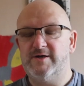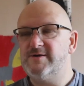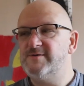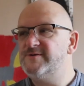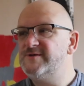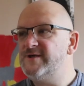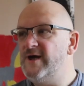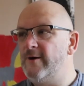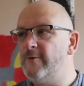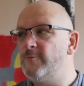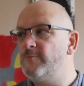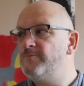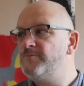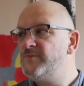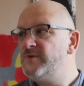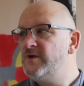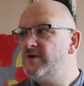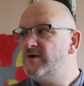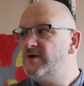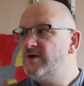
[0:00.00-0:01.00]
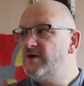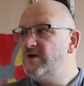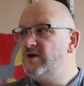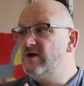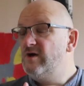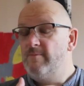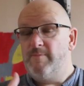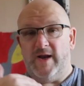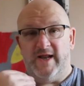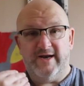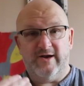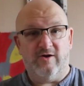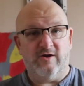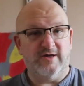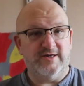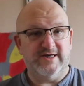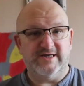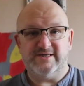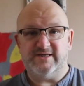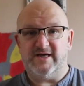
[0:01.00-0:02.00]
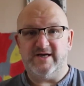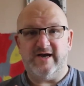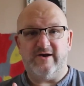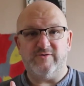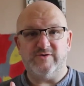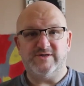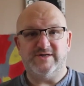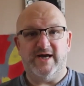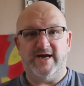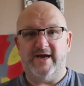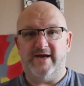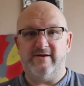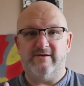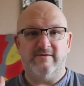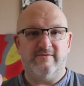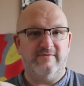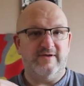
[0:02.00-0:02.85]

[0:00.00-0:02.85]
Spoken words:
So planning holidays, like I was saying,